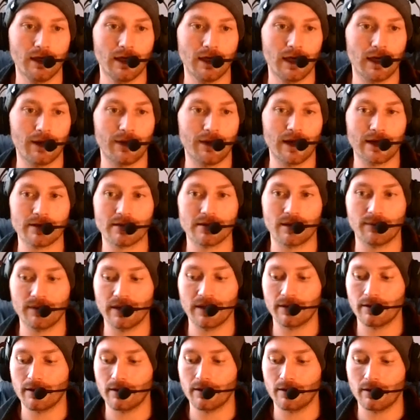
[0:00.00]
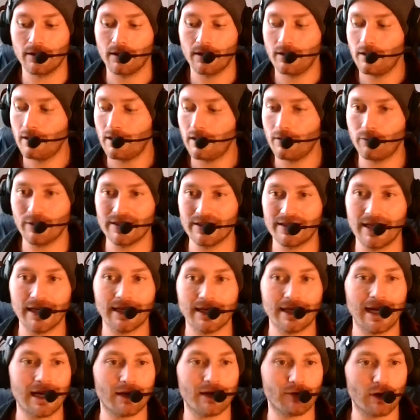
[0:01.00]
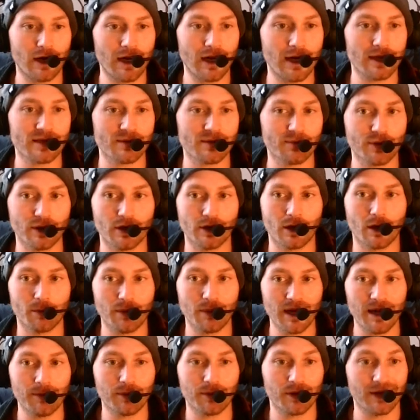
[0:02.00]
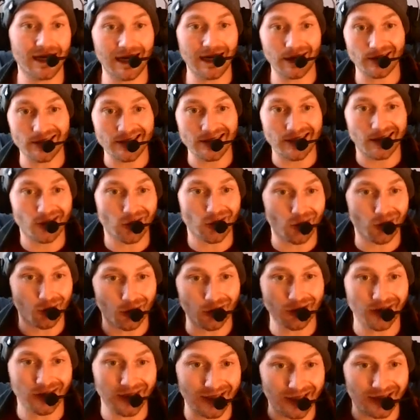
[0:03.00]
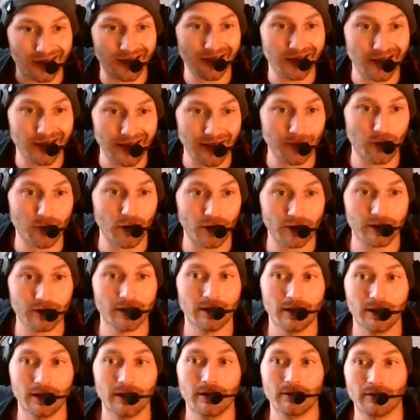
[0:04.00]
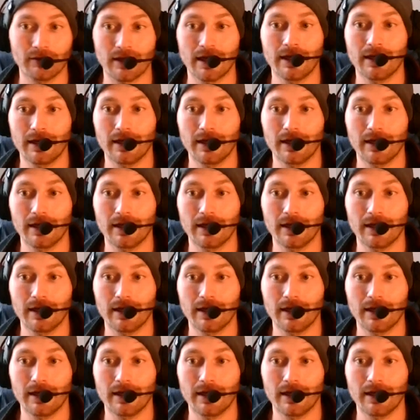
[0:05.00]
And that's something that if we take it out of our heads and put it on paper, now it's not swirling in there anymore, right?